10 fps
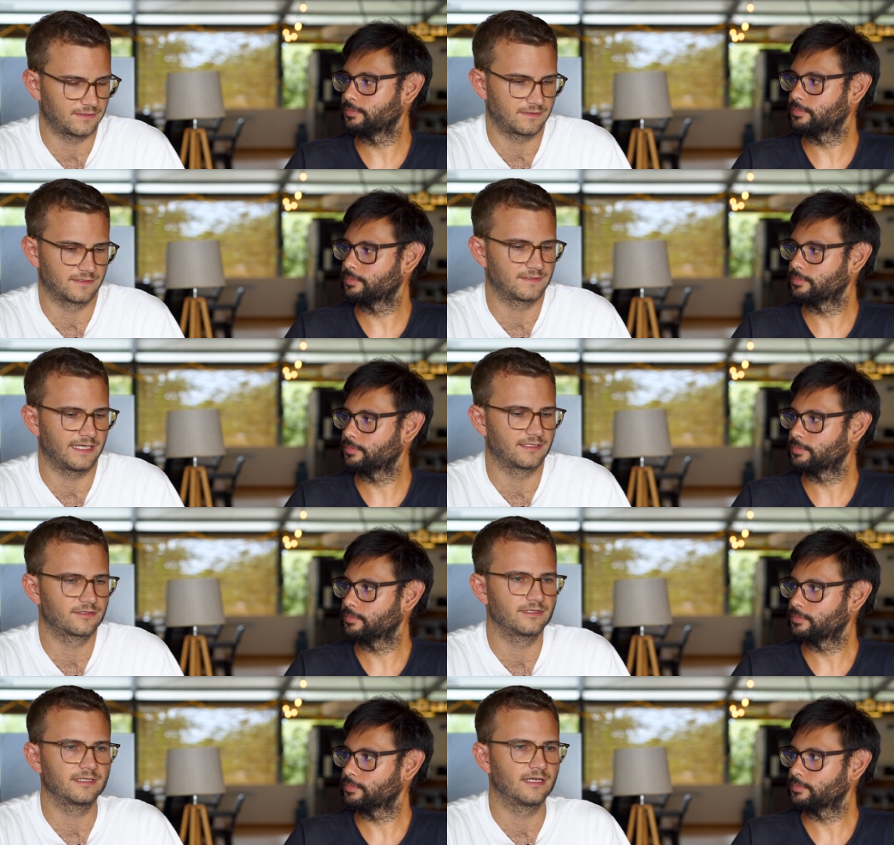Speaker 1: just
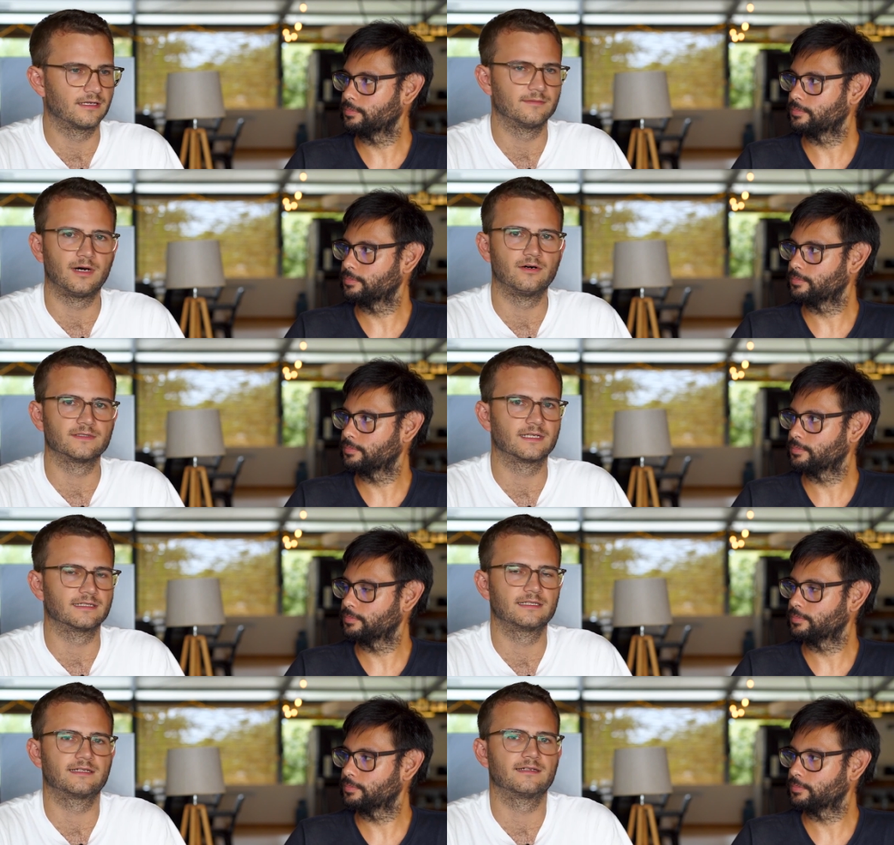entering an amount
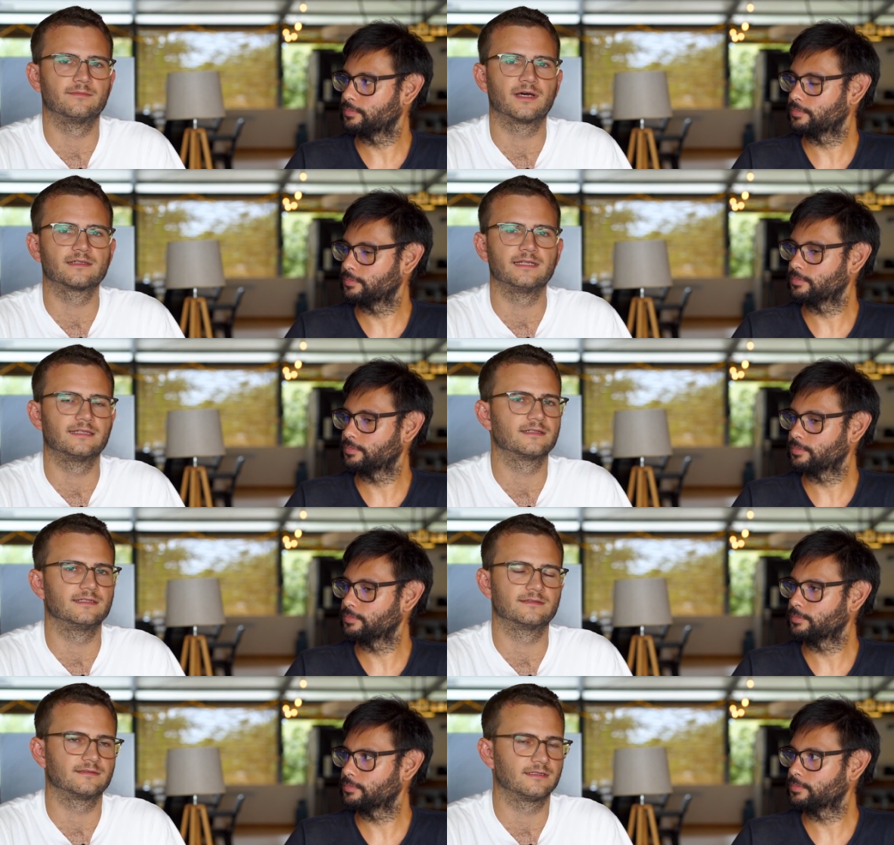and clicking a button,
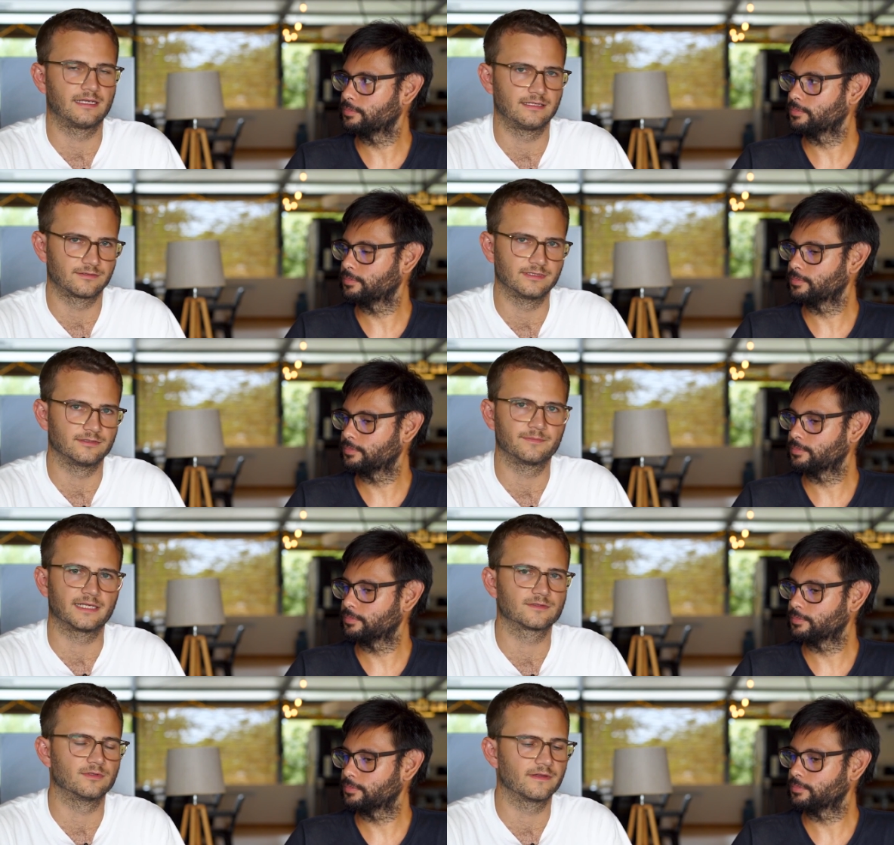entering, entering your
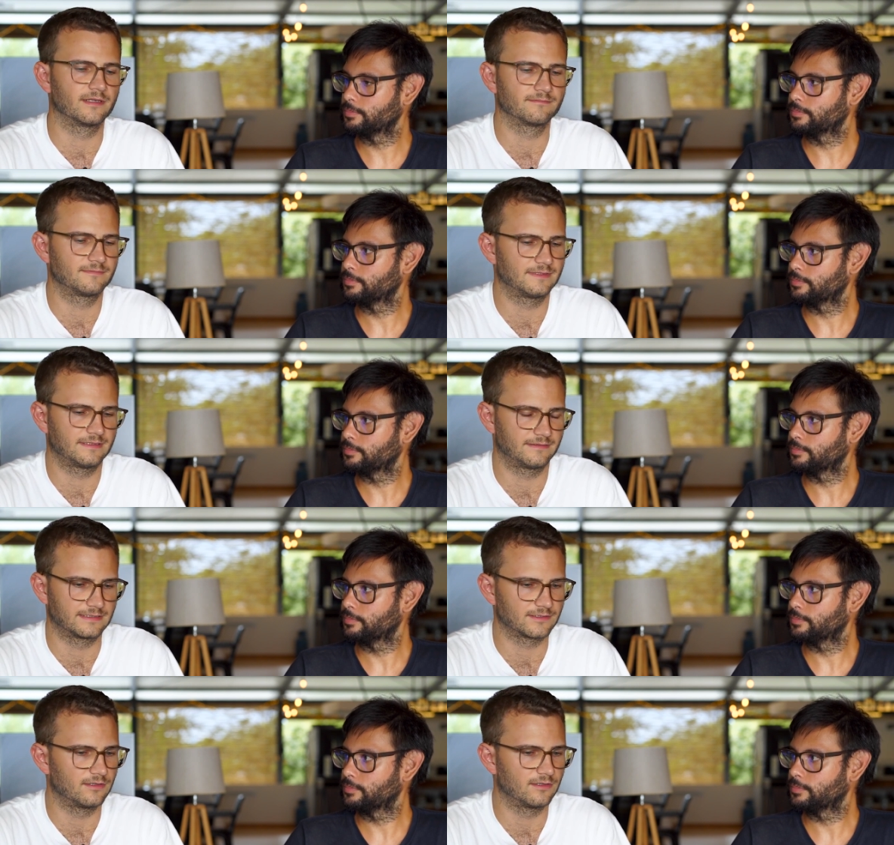password, and that's